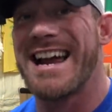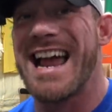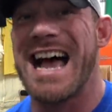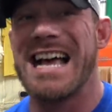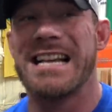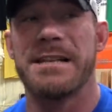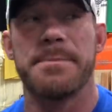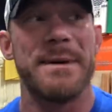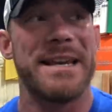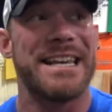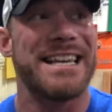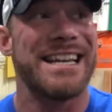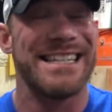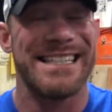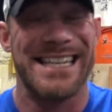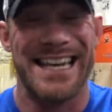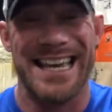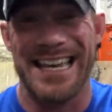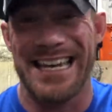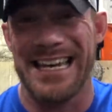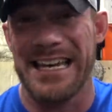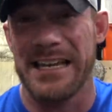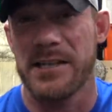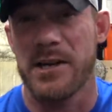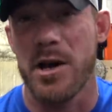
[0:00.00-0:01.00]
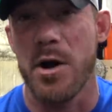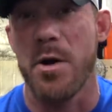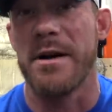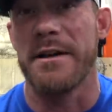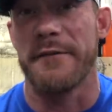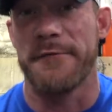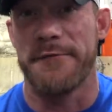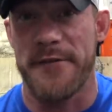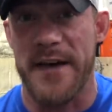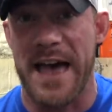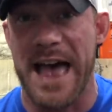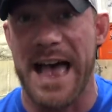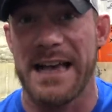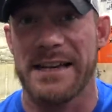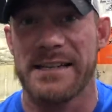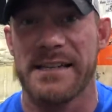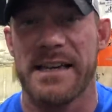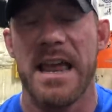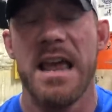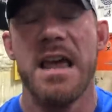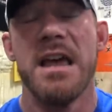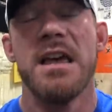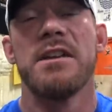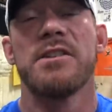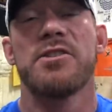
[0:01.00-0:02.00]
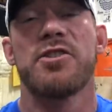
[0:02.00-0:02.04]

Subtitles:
guys, because it is going fast.